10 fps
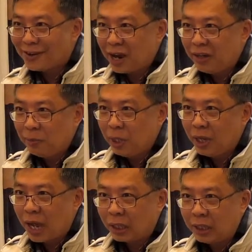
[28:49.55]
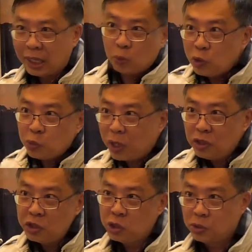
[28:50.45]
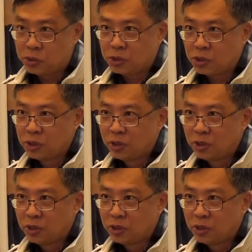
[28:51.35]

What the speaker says: right, to be architect. Which one to choose?